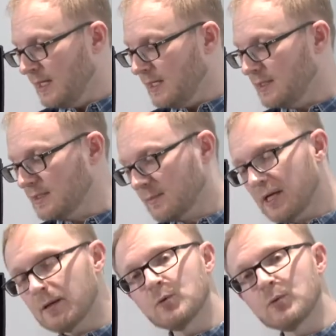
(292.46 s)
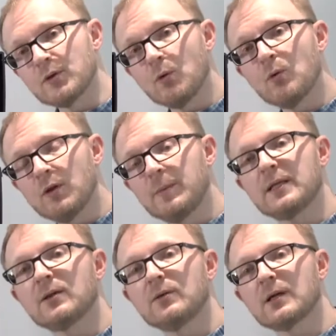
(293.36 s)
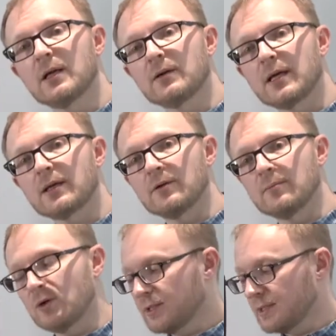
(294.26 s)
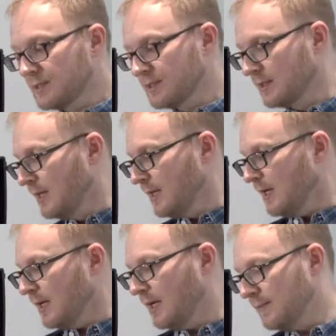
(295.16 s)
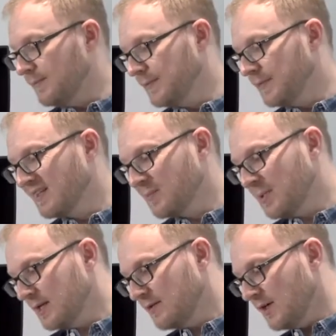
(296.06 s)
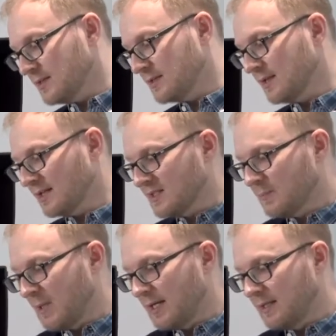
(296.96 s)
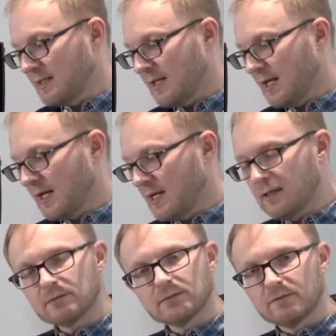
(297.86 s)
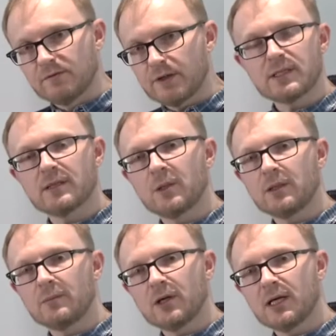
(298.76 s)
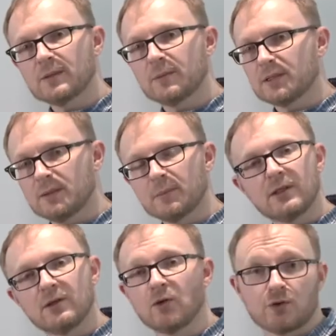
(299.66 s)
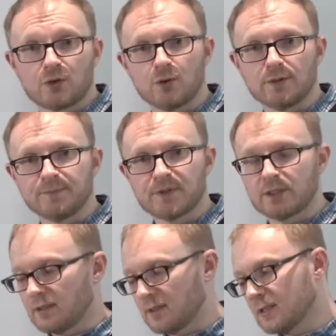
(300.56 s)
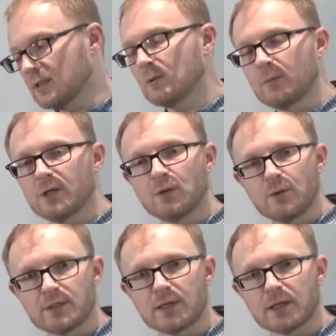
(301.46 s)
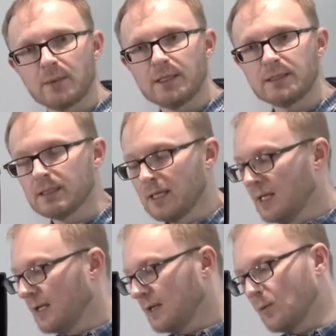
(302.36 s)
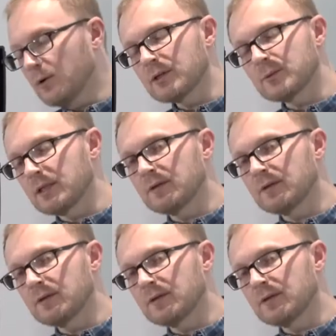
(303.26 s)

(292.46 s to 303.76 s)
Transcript: It is compatible with all the BenQ color accurate monitors. Competing devices like the Spider are very similar price, but are simply not as good. So this is the one we always recommend. It works with